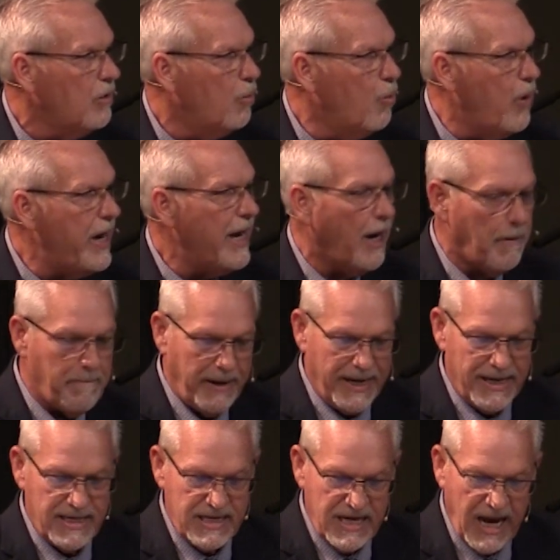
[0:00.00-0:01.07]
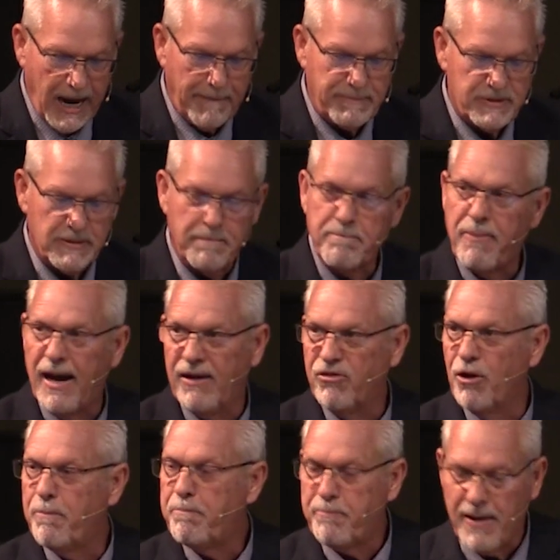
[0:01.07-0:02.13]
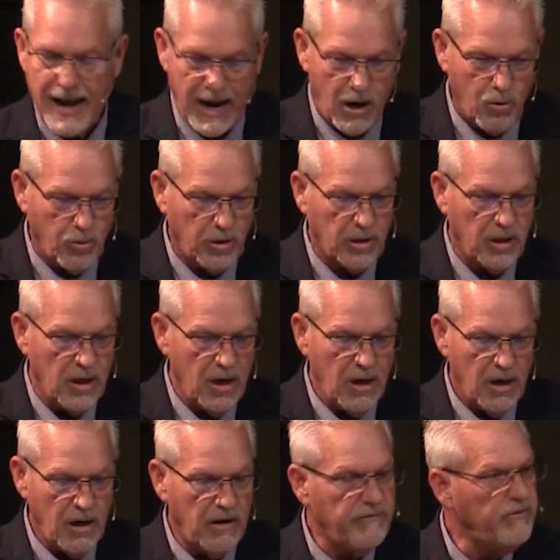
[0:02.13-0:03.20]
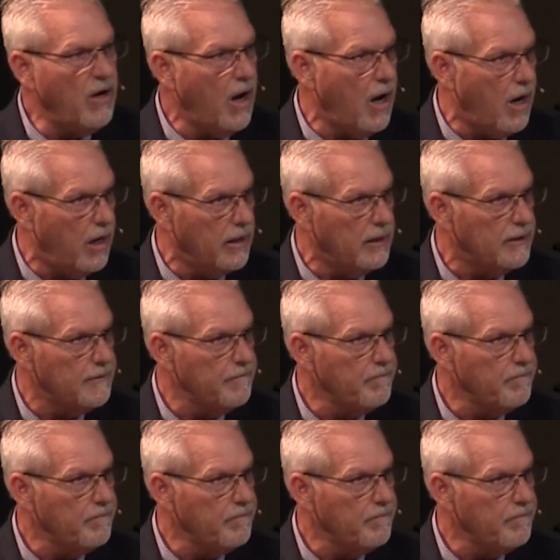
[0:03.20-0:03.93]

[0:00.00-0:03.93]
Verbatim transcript: we are being kept by the power of God.